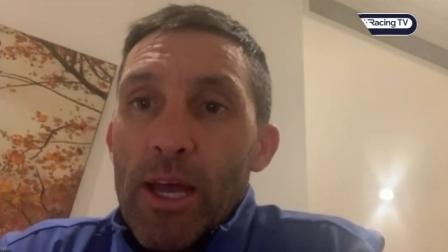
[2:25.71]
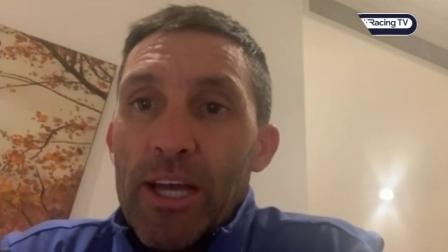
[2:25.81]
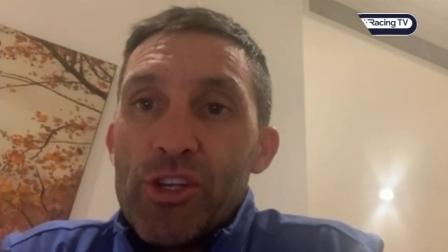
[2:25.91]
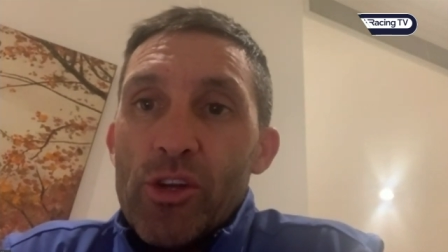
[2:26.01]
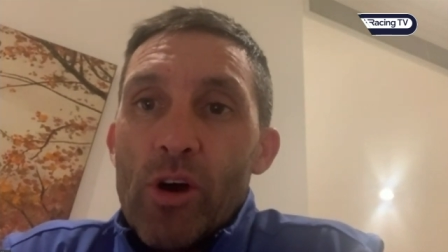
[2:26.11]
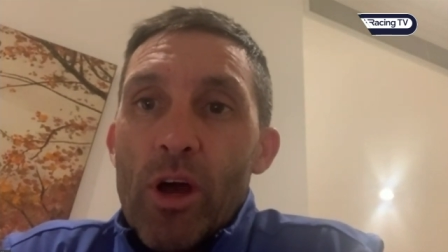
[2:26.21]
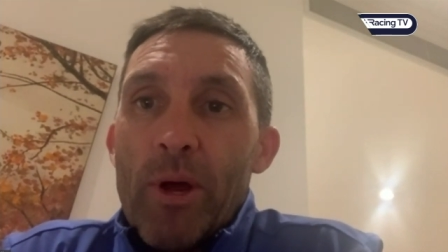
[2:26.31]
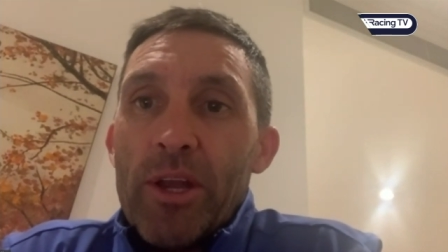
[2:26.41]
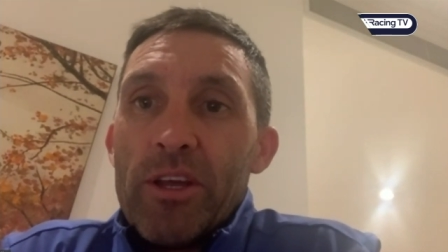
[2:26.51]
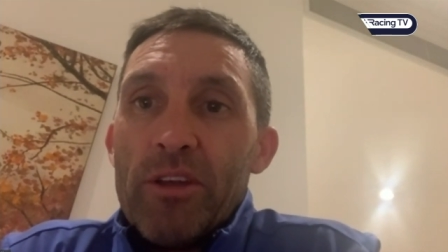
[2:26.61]
as you know,
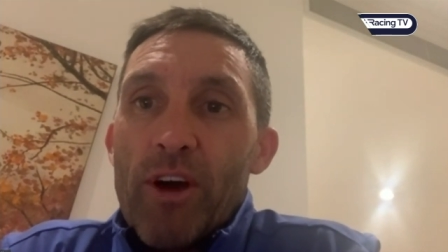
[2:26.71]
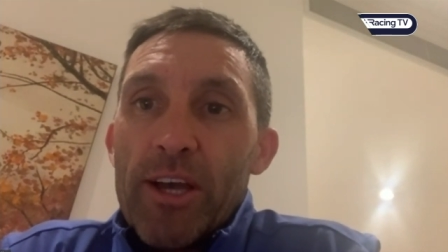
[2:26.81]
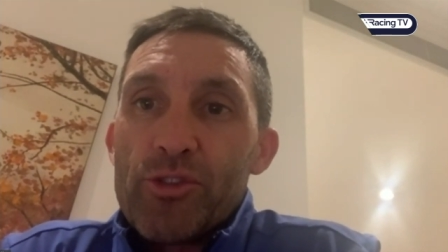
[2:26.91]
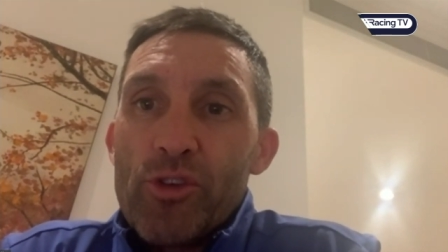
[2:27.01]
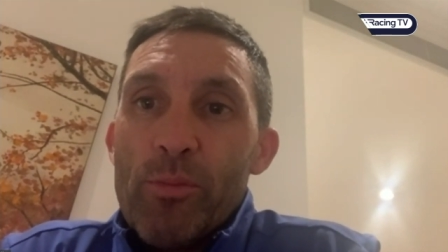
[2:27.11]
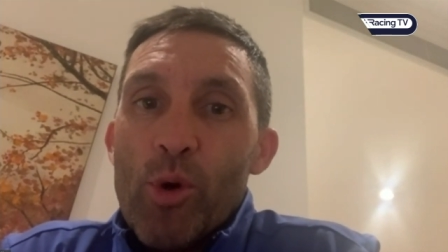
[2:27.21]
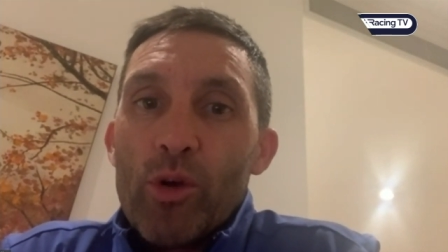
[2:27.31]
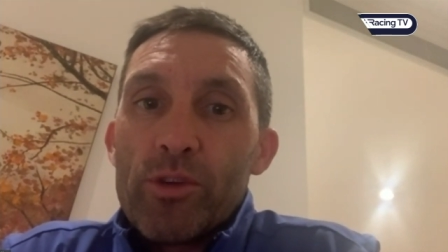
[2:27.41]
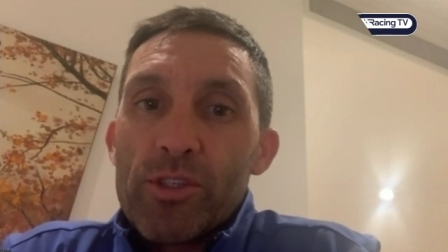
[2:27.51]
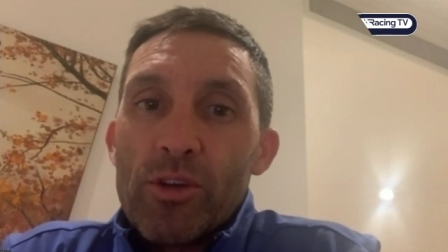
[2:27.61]
I'm on the advisory
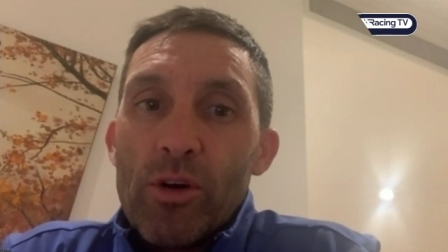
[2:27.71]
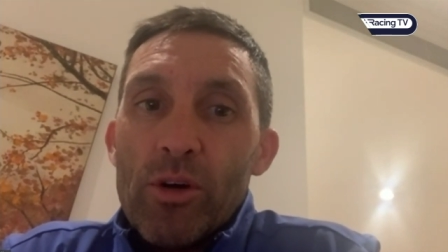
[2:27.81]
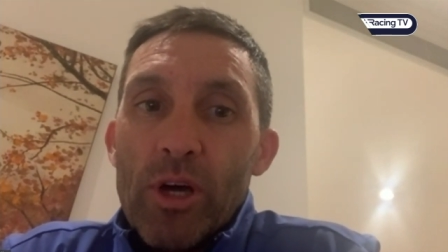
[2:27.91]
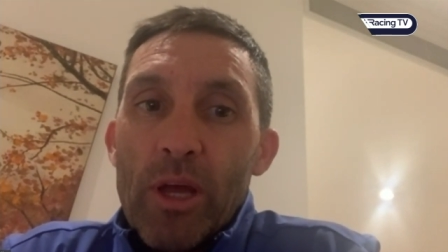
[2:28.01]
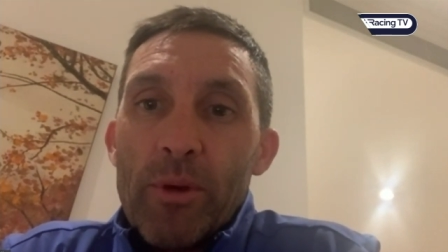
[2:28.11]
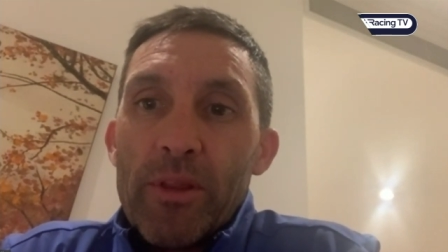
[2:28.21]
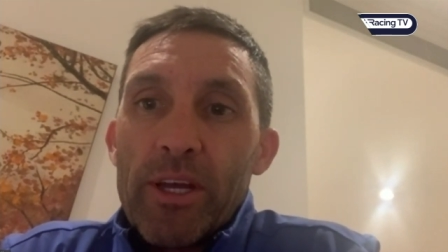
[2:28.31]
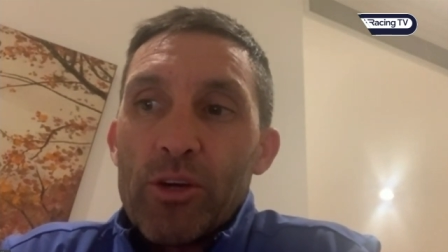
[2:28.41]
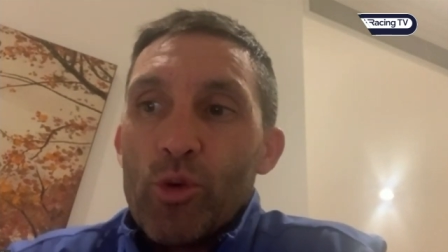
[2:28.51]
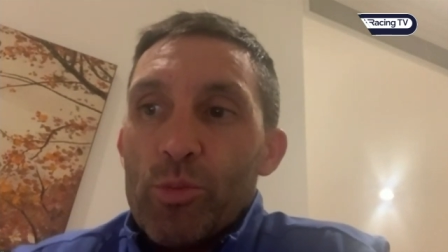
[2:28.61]
board, so I'm on
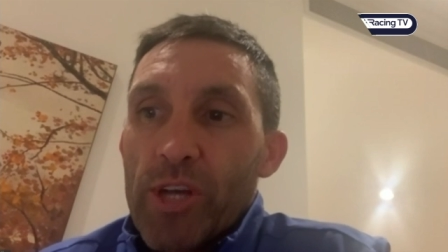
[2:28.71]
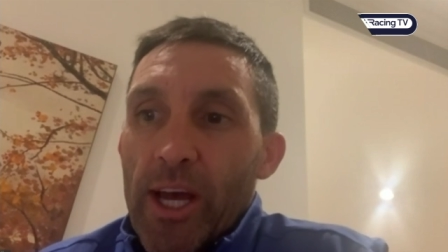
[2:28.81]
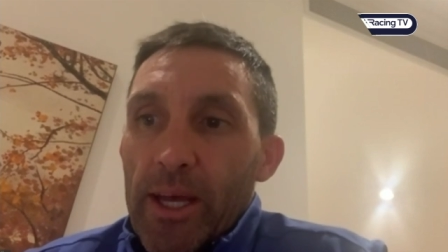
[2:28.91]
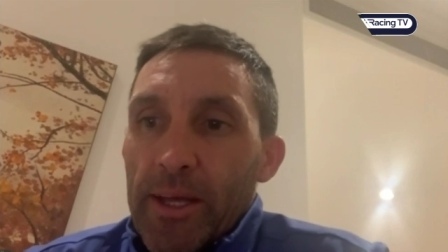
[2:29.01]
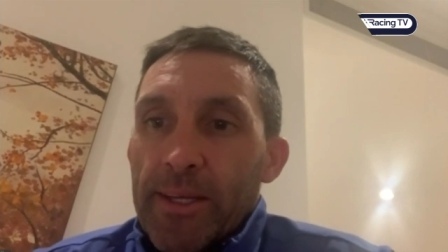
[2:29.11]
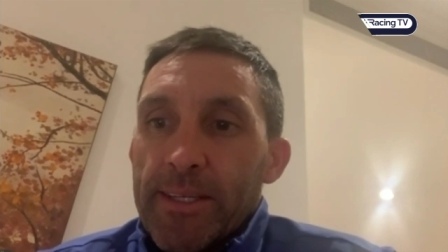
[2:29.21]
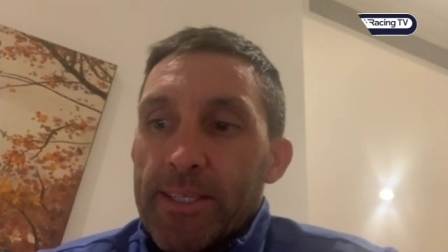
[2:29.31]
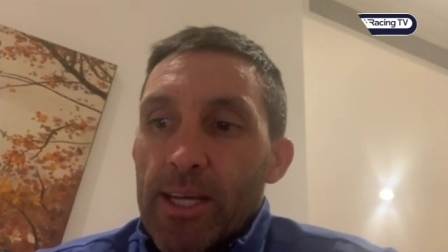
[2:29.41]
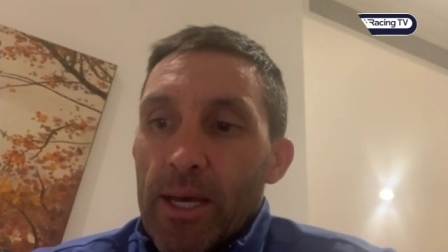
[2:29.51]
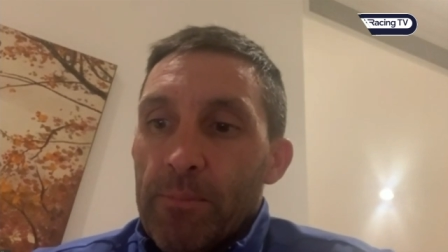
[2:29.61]
that group chat, and
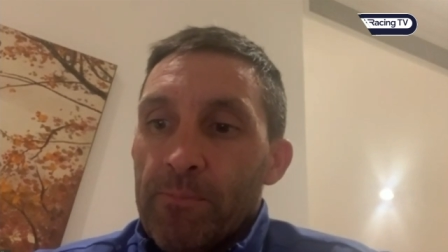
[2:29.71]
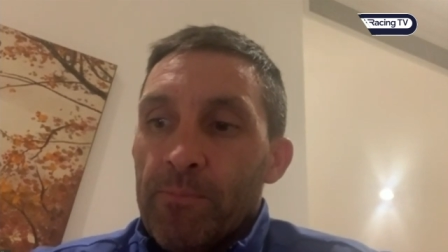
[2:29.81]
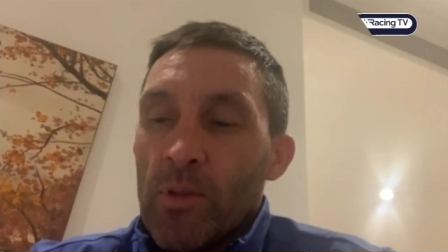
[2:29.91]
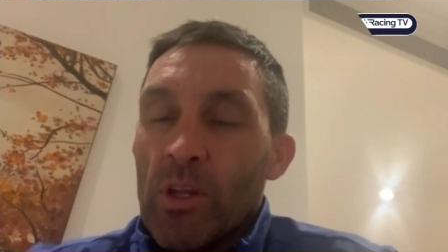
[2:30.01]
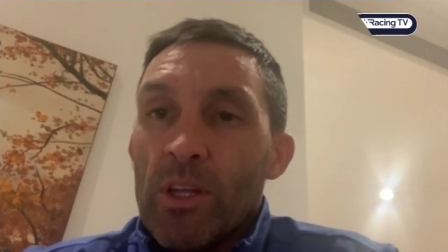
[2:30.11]
um,